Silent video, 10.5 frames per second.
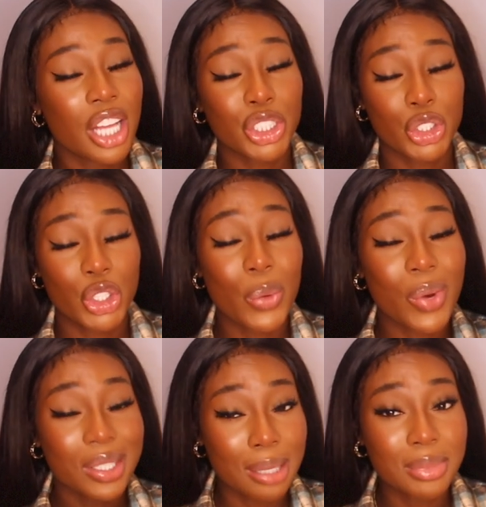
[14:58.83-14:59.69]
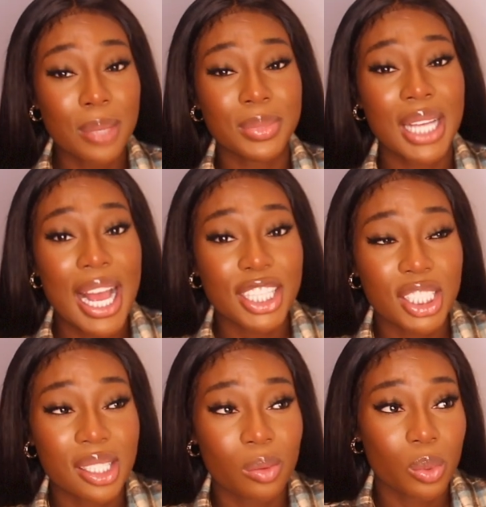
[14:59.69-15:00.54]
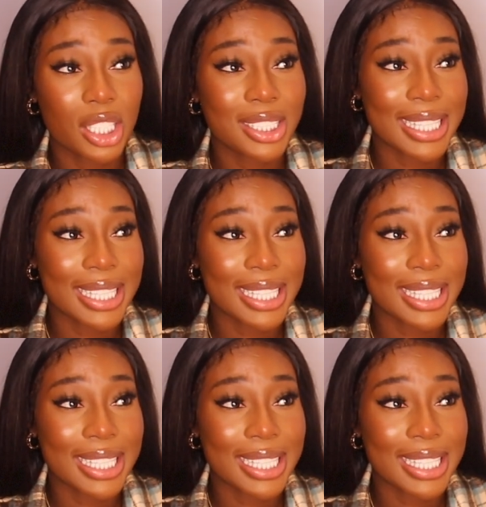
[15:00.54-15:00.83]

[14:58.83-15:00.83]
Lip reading: And do you know what? Sometimes I actually wish